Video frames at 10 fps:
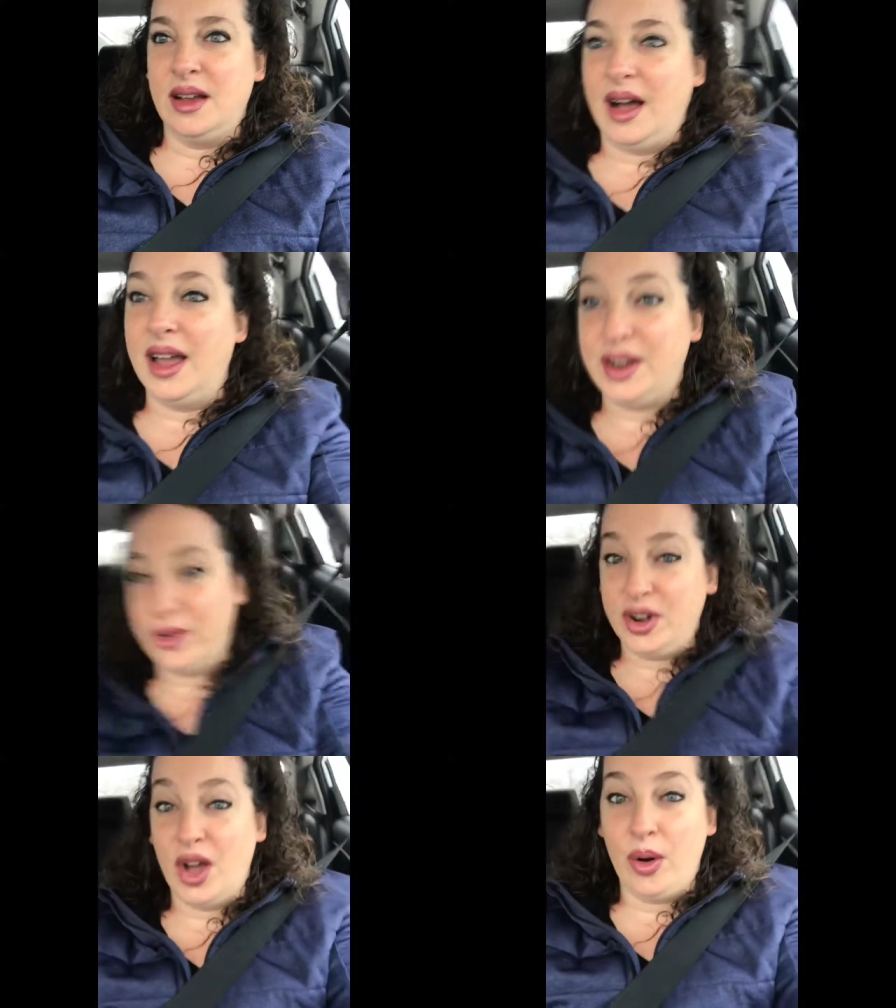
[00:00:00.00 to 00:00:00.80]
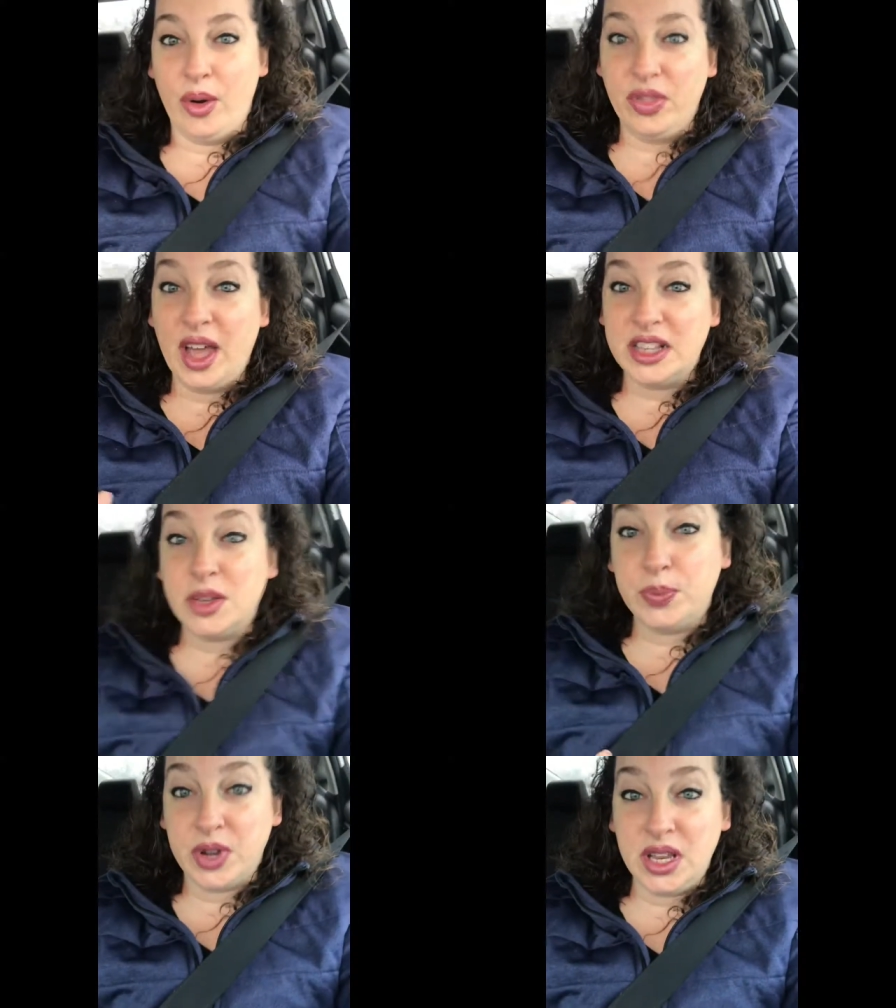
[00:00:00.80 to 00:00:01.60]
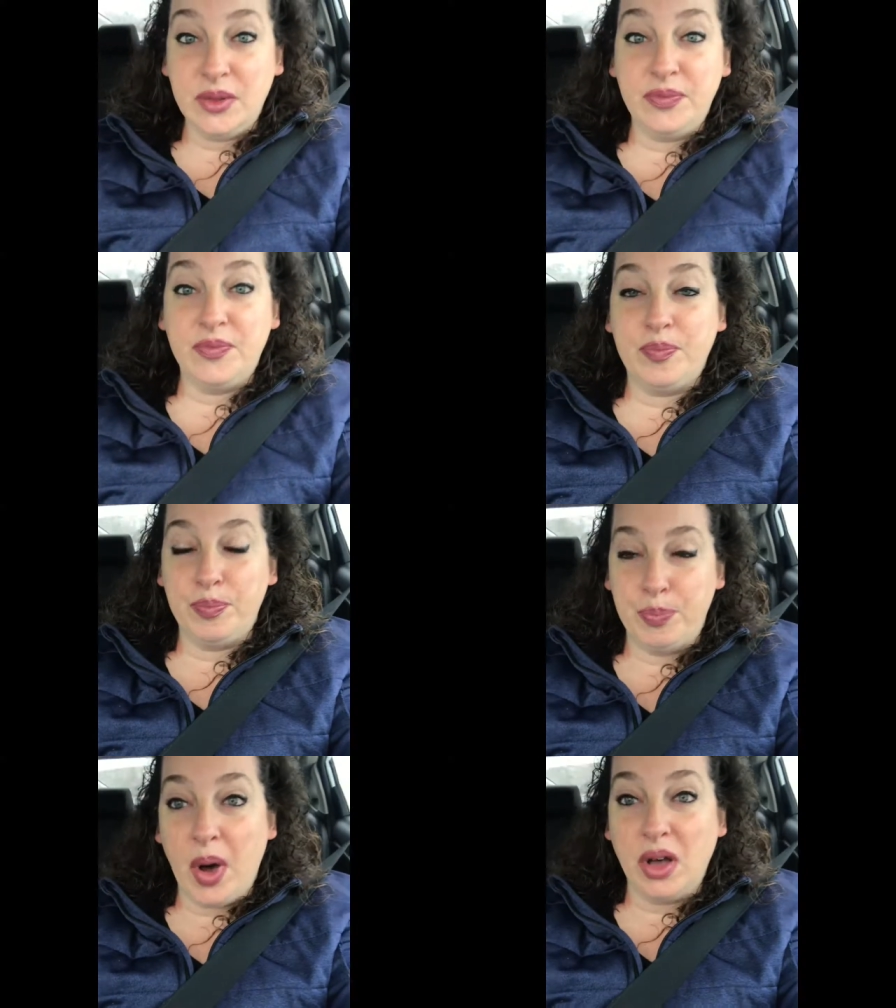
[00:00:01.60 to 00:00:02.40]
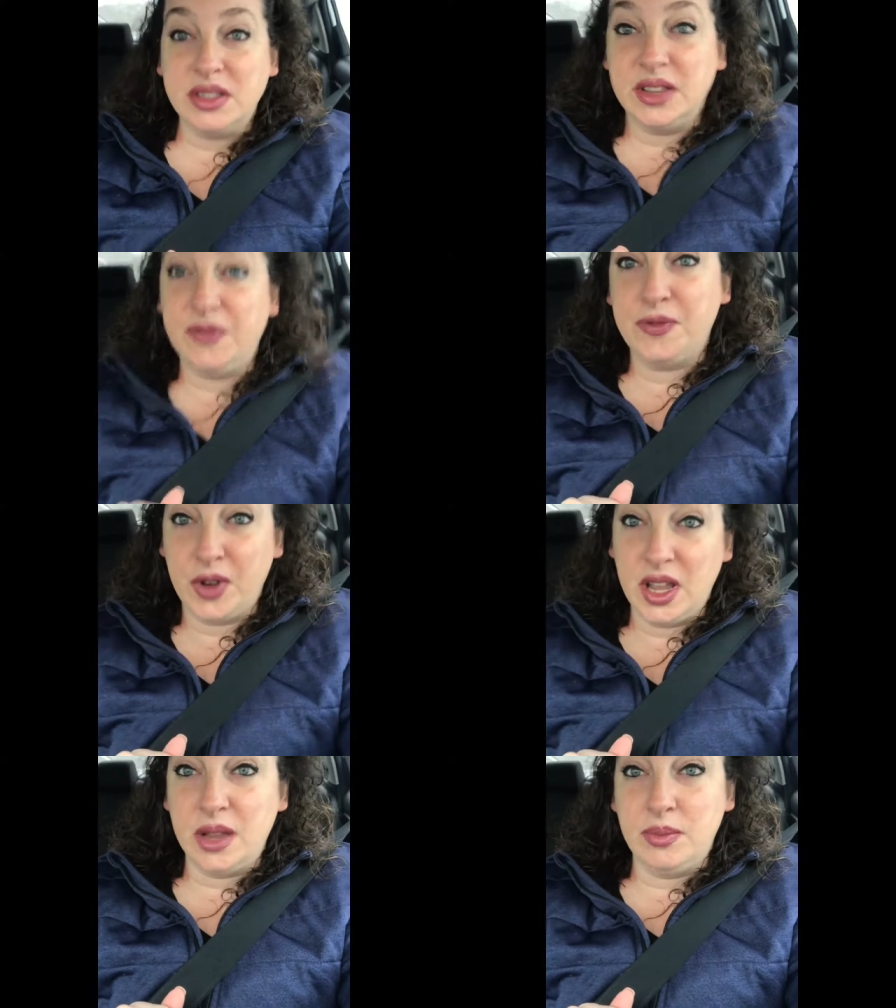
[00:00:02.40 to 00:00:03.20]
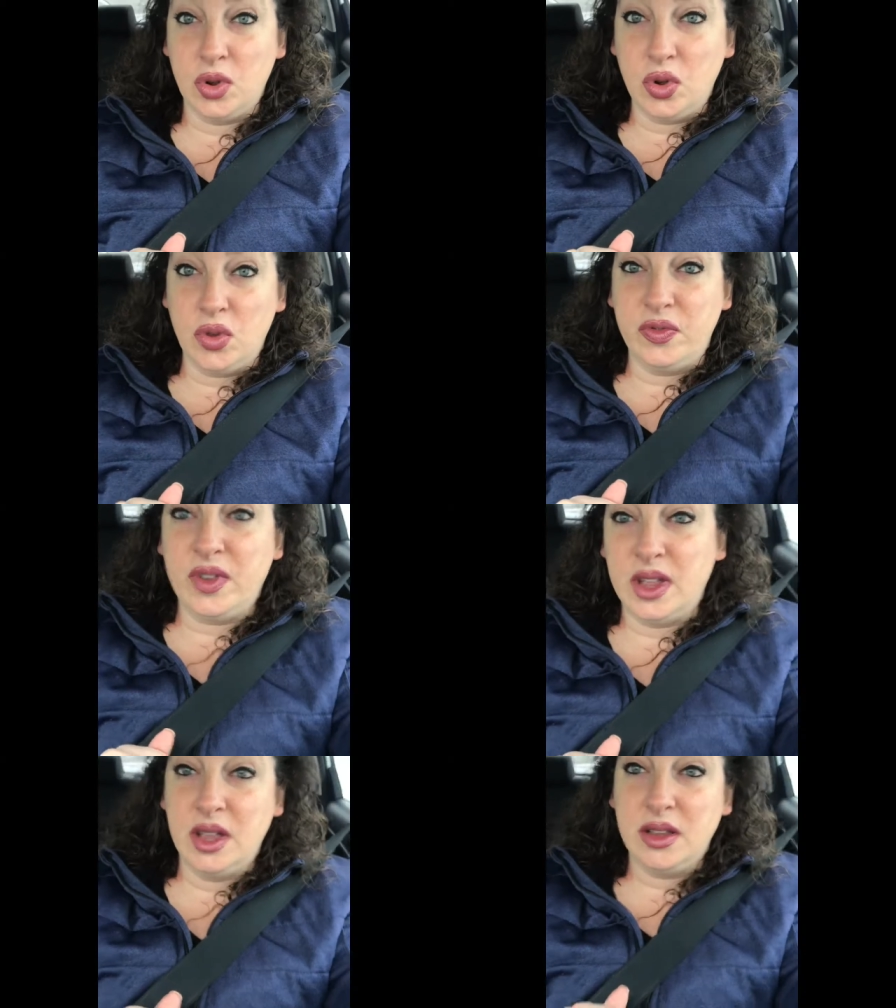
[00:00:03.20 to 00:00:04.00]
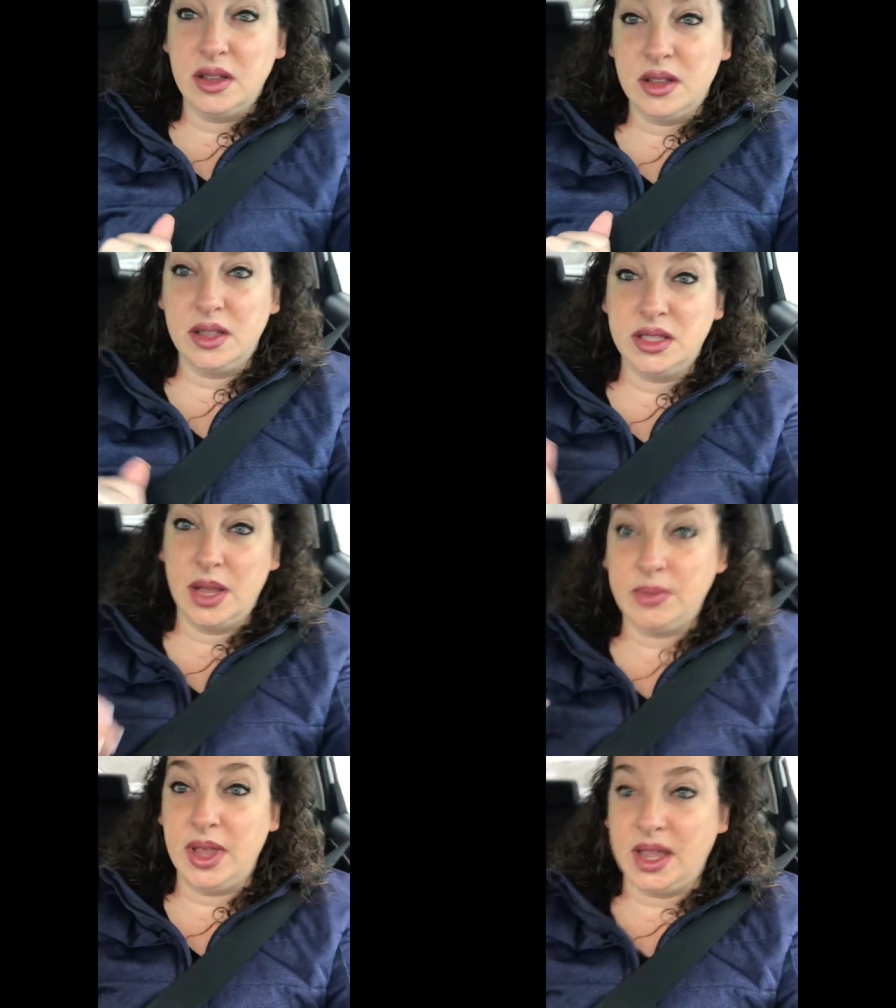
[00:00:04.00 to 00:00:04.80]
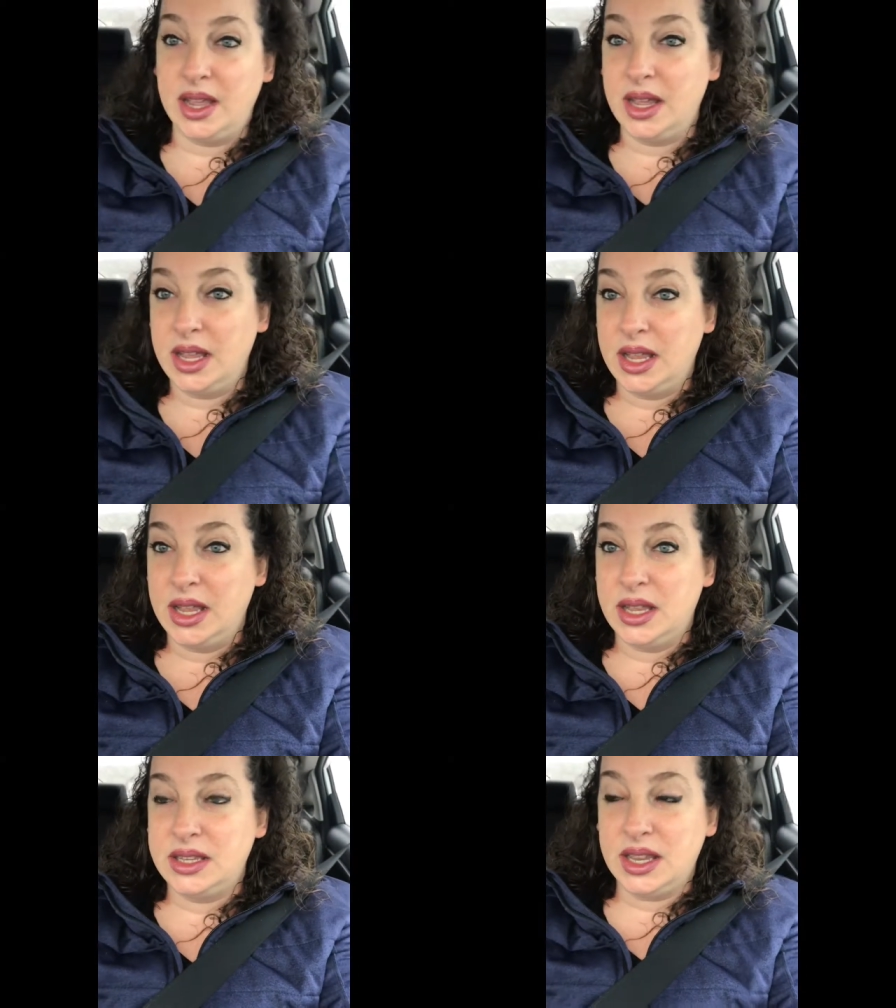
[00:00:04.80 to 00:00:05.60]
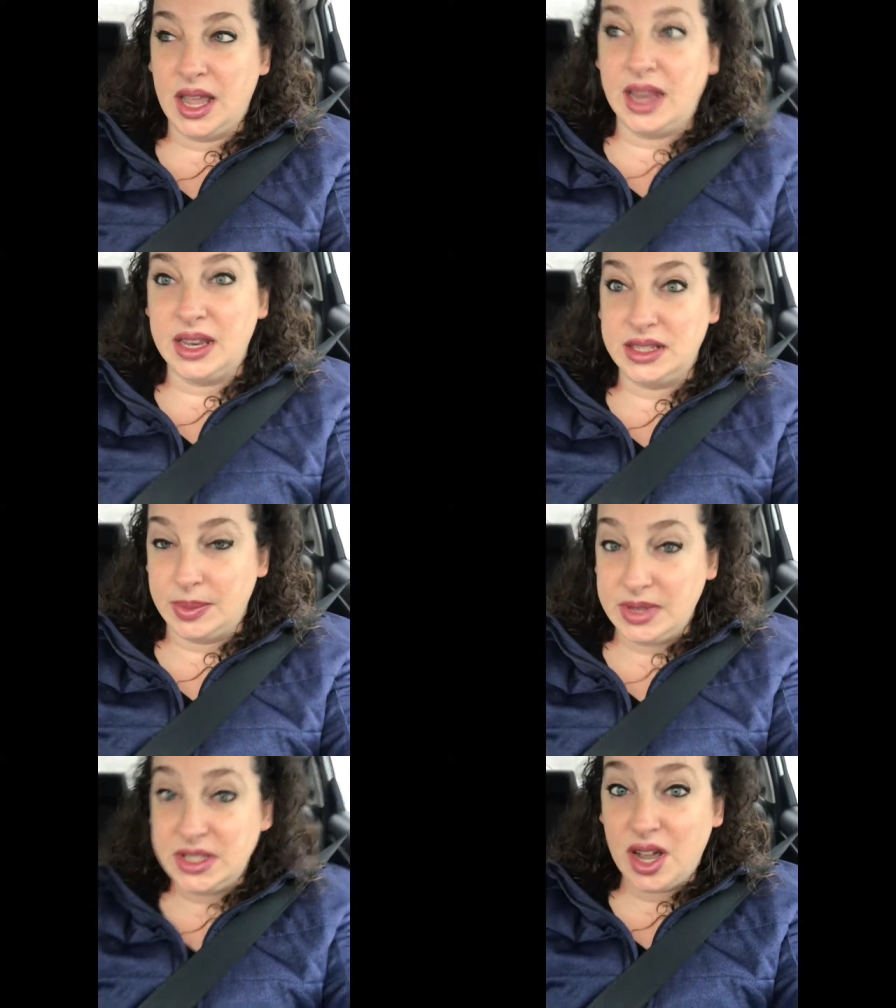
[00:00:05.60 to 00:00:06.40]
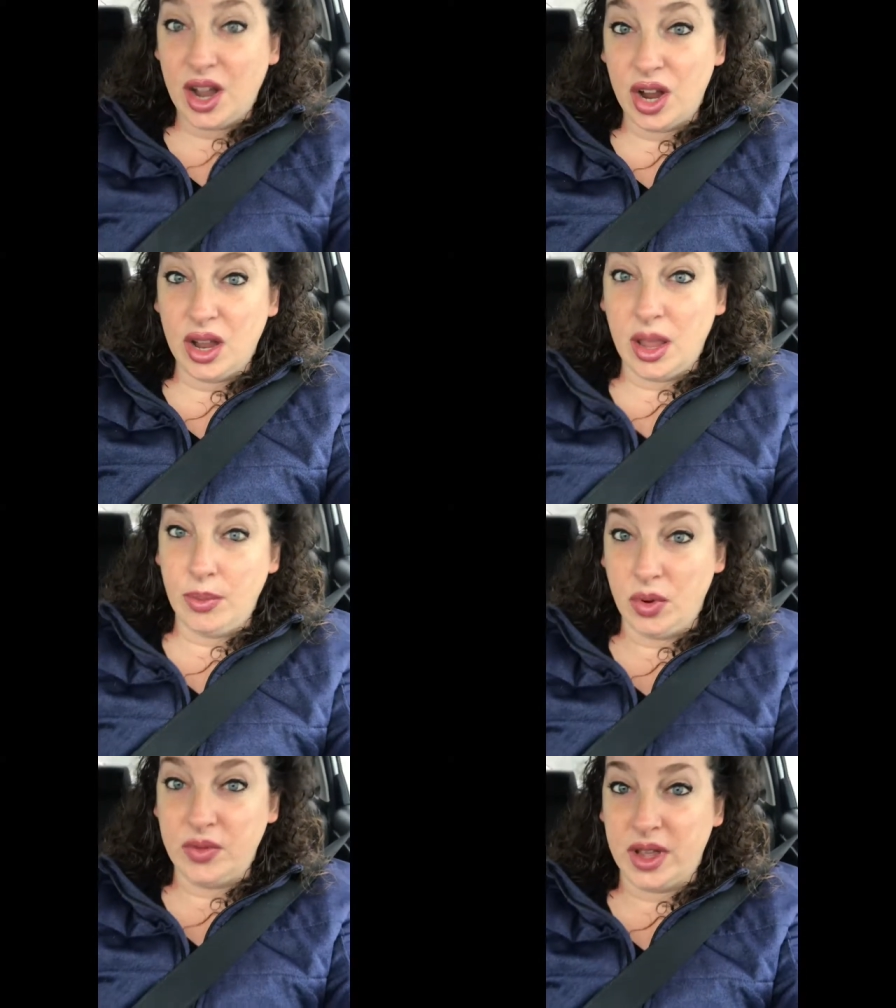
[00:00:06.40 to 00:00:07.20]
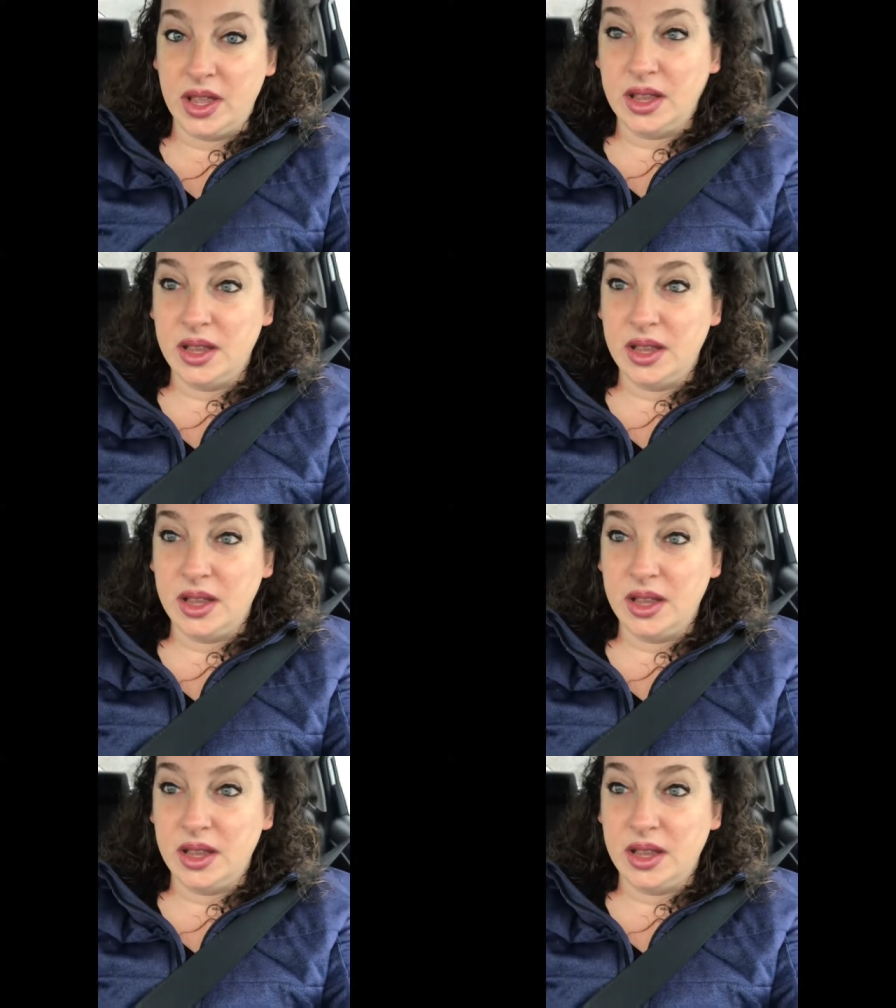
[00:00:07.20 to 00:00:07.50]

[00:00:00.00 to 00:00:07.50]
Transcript: I don't know. That's a pretty ballsy freaking move to me to get in somebody's car and move it.